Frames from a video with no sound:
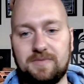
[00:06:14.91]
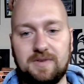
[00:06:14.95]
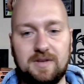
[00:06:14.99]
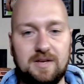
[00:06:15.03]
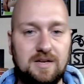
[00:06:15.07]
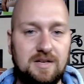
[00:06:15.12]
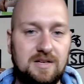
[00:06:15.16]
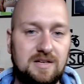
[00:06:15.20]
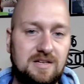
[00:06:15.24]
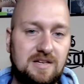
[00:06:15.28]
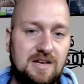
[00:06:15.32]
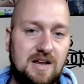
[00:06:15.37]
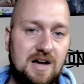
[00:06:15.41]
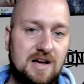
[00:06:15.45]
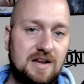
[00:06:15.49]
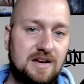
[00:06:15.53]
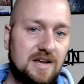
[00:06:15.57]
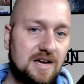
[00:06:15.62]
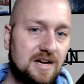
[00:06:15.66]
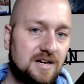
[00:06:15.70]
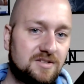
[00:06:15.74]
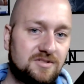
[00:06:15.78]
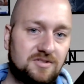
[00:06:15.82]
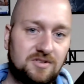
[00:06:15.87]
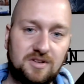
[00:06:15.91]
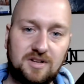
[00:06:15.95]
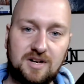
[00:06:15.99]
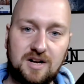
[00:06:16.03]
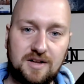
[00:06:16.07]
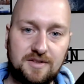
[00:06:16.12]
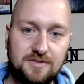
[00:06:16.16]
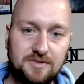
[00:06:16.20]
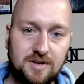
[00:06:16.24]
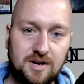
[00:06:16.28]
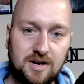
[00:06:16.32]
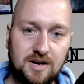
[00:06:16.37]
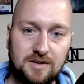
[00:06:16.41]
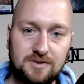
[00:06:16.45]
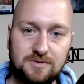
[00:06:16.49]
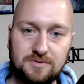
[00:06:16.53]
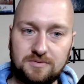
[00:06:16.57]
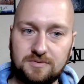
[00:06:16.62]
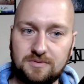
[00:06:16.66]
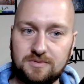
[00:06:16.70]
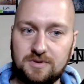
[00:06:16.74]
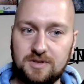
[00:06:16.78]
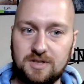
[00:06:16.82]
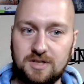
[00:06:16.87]
not excellent on
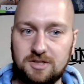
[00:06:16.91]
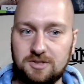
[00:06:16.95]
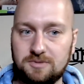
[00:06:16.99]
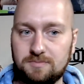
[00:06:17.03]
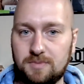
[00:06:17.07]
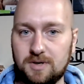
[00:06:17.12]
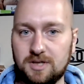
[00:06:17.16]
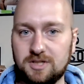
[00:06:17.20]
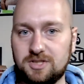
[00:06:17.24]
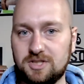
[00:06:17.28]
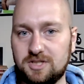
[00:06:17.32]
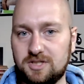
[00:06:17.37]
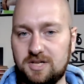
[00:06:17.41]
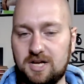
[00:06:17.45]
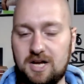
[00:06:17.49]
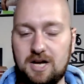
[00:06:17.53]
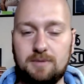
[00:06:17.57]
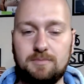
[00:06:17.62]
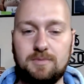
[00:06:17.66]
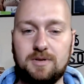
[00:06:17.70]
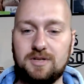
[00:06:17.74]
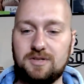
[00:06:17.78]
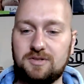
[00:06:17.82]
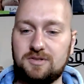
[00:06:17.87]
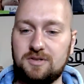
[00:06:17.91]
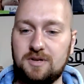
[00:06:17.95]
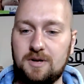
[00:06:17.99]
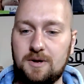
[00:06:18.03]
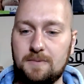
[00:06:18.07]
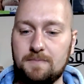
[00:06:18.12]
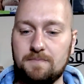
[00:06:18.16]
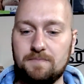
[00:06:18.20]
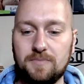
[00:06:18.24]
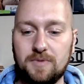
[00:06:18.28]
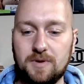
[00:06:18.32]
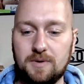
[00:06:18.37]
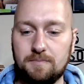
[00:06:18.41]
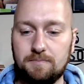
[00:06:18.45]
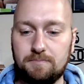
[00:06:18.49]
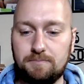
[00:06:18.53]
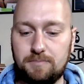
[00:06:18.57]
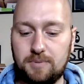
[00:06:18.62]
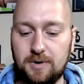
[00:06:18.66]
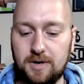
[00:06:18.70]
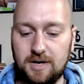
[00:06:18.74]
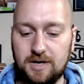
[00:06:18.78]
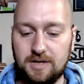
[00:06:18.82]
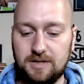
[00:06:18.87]
these budget tablets,
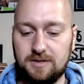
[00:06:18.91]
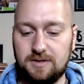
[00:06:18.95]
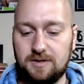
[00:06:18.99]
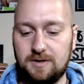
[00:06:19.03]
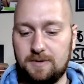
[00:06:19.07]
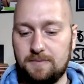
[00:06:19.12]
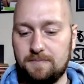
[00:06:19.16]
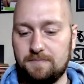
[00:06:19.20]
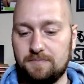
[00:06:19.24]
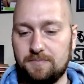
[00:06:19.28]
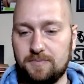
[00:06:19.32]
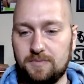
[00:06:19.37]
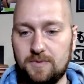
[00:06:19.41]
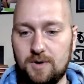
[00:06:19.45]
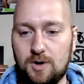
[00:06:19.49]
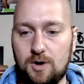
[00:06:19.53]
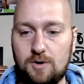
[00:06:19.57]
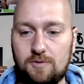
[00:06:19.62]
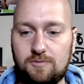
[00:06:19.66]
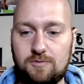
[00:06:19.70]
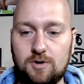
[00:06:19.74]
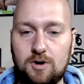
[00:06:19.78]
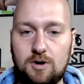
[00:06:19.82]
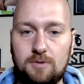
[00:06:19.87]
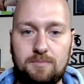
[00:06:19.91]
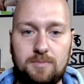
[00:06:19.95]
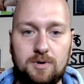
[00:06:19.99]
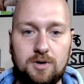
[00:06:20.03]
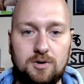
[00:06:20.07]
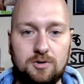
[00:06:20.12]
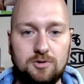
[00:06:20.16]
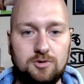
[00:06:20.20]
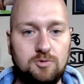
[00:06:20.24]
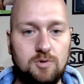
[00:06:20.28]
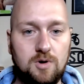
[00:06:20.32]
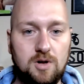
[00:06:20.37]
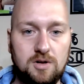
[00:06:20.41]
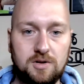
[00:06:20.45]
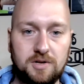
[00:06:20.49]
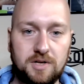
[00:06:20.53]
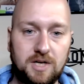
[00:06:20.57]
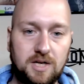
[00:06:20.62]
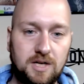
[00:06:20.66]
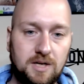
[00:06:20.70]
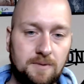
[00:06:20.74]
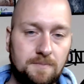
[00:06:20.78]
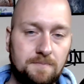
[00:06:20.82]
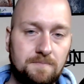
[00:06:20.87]
but overall build
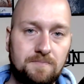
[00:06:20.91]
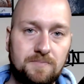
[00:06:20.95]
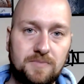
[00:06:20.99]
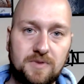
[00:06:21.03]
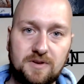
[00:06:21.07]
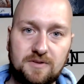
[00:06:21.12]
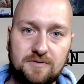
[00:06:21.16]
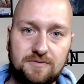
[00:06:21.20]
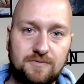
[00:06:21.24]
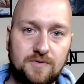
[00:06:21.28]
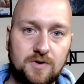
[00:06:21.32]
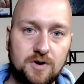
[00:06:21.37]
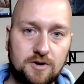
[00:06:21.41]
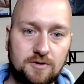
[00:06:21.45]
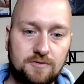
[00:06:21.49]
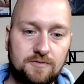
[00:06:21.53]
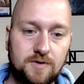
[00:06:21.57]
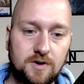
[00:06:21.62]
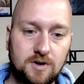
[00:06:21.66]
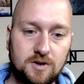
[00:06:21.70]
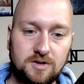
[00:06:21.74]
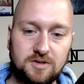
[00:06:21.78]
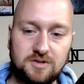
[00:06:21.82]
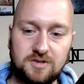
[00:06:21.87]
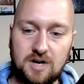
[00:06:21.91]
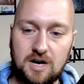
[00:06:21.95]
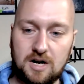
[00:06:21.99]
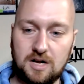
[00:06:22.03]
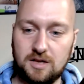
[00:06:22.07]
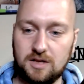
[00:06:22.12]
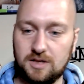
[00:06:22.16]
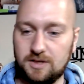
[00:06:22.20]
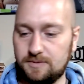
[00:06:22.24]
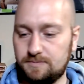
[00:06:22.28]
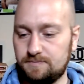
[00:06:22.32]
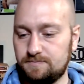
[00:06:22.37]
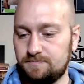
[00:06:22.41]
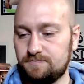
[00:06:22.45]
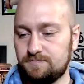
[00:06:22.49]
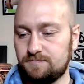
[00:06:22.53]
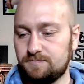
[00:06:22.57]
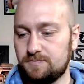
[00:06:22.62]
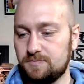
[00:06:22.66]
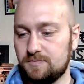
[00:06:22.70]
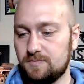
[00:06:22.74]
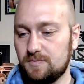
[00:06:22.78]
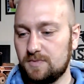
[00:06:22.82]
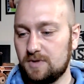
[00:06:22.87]
quality, very, very solid.
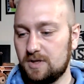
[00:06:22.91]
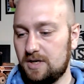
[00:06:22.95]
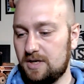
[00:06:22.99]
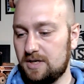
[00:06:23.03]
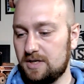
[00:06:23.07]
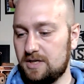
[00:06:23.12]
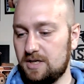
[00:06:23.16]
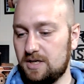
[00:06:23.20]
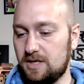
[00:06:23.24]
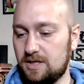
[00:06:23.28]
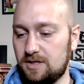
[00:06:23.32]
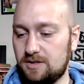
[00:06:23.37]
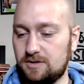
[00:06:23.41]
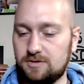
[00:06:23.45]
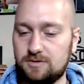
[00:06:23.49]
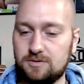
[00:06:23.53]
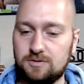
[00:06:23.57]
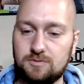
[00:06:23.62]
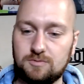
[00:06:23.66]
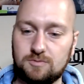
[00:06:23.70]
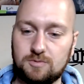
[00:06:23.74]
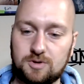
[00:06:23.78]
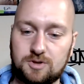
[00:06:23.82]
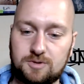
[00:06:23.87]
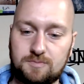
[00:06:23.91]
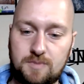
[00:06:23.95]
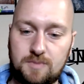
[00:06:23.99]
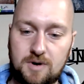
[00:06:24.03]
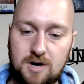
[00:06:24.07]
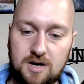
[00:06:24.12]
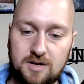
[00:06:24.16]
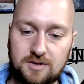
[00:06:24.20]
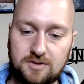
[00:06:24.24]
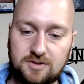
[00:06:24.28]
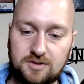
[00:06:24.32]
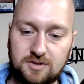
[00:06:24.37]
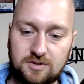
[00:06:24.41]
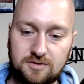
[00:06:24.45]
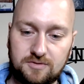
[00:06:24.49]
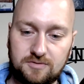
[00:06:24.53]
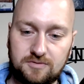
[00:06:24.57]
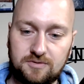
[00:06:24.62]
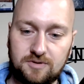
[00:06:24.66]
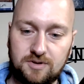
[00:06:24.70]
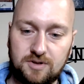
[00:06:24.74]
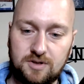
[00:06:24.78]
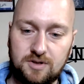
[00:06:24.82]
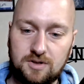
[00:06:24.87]
Again, responsive
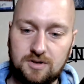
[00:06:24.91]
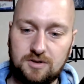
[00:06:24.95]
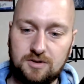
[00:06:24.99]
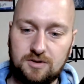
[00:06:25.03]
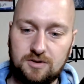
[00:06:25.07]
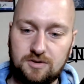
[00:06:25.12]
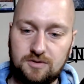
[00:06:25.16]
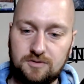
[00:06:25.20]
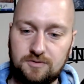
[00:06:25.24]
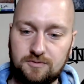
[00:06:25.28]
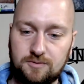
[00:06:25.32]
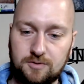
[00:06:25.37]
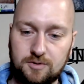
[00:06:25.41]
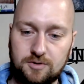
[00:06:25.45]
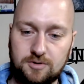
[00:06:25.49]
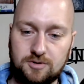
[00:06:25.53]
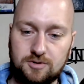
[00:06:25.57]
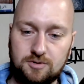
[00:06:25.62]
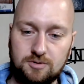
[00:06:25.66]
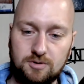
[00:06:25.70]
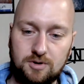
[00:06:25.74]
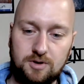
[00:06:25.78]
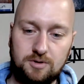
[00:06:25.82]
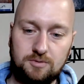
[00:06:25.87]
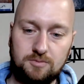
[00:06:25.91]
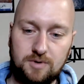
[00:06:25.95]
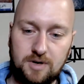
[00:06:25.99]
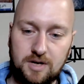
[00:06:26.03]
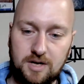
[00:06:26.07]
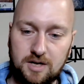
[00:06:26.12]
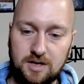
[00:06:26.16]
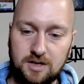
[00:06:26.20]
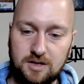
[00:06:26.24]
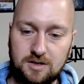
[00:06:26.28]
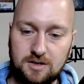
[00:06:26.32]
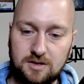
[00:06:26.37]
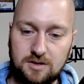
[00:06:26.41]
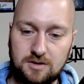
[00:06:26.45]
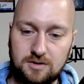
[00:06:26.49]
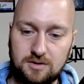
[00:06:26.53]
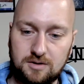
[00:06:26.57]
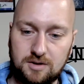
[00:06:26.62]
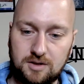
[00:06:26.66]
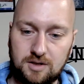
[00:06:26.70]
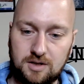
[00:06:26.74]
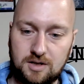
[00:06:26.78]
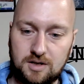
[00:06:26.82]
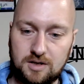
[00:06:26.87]
for the screen wake,
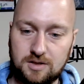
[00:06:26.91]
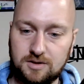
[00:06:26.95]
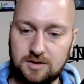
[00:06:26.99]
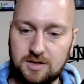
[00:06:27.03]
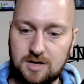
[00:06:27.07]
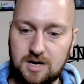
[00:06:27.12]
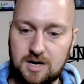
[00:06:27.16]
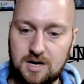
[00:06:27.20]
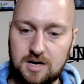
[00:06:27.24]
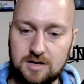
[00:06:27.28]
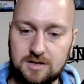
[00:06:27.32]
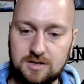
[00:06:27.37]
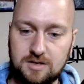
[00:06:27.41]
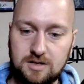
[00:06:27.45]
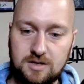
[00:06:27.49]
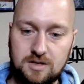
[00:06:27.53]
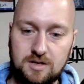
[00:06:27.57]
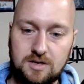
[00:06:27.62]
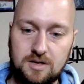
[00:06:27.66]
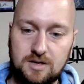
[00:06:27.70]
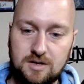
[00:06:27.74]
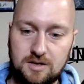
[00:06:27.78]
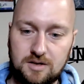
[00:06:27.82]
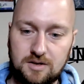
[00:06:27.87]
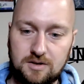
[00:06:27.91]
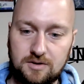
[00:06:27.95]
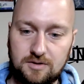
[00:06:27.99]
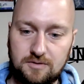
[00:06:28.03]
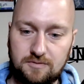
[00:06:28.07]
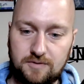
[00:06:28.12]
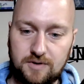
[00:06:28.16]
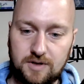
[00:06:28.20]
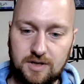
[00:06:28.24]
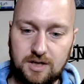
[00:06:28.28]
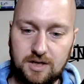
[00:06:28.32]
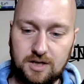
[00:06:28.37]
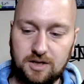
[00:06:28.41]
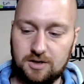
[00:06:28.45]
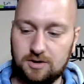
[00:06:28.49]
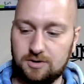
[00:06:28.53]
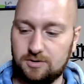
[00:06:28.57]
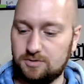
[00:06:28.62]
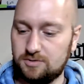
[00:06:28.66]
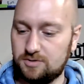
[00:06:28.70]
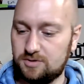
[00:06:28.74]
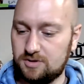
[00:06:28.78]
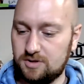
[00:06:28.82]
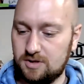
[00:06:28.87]
the unlock, the
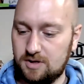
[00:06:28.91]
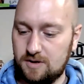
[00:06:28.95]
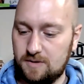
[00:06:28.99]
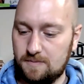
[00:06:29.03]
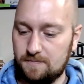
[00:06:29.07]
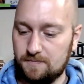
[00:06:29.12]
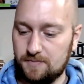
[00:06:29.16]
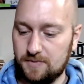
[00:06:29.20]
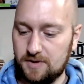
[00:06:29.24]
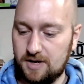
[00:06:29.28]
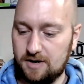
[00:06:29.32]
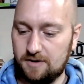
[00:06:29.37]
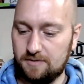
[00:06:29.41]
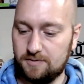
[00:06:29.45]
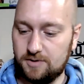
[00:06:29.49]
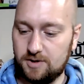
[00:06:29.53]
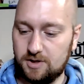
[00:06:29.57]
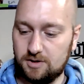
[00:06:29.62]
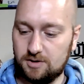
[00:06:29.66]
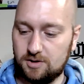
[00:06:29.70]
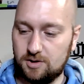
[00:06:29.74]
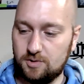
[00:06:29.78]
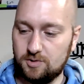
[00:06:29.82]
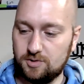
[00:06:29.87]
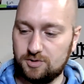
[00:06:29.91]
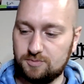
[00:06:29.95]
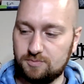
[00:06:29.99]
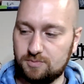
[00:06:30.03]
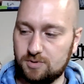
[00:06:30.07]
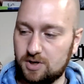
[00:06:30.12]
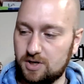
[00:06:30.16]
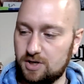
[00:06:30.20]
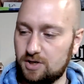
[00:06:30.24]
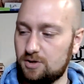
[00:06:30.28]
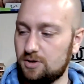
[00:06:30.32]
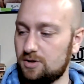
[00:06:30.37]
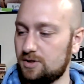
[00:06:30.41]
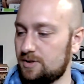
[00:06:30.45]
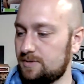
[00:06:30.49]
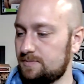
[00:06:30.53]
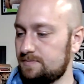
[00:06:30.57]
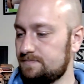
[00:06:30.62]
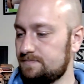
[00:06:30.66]
videos, everything loads pretty good.